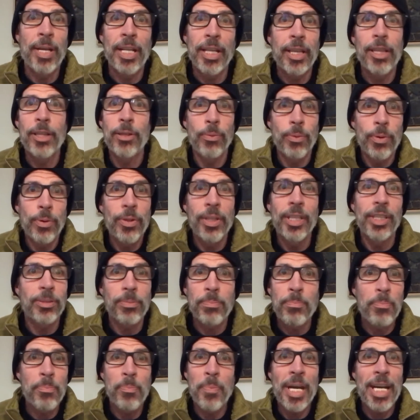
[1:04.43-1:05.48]
been through this
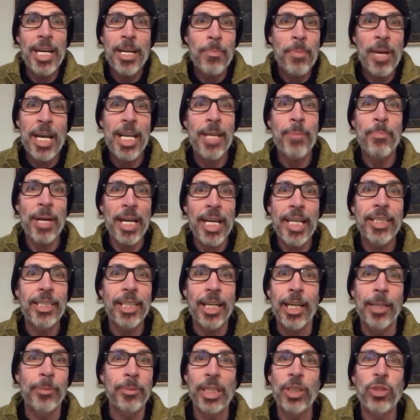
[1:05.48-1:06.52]
many, many, many
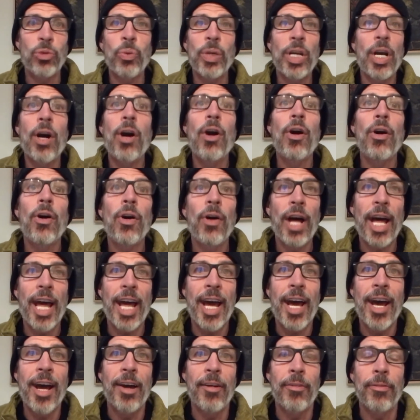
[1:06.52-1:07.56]
times, as we all
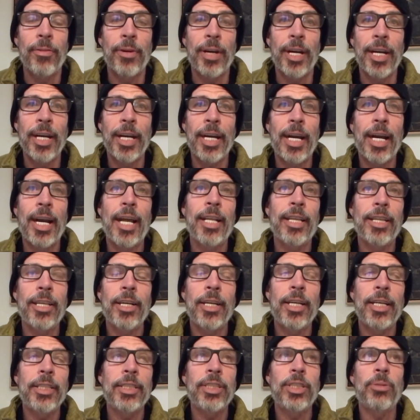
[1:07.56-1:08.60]
have, right? And I
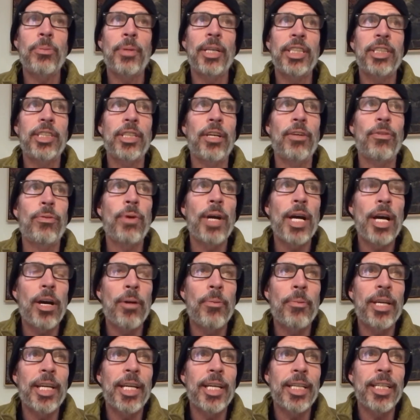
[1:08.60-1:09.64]
thought to myself, wow,
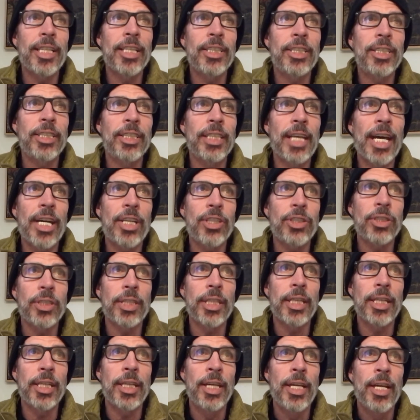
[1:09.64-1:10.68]
man, this is
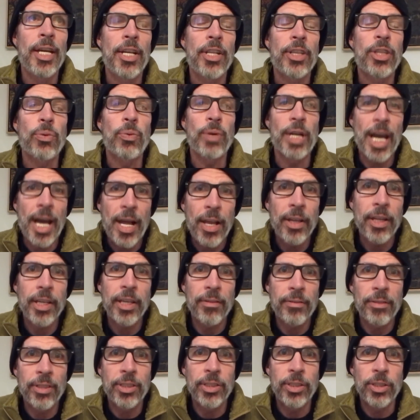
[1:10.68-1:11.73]
actually the reality
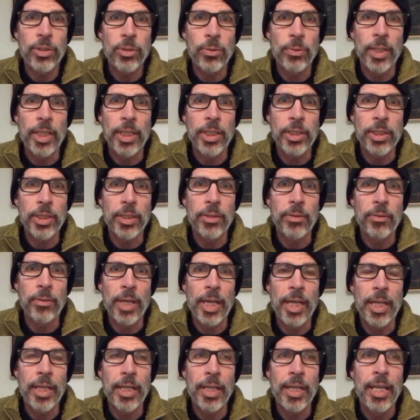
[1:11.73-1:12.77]
of the situation,
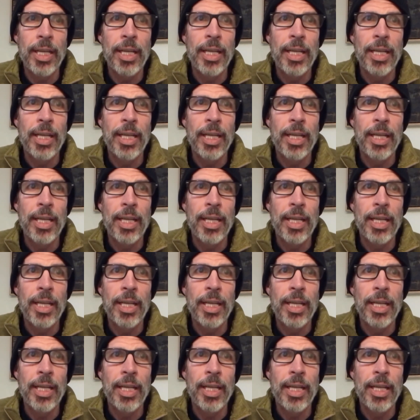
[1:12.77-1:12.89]
right?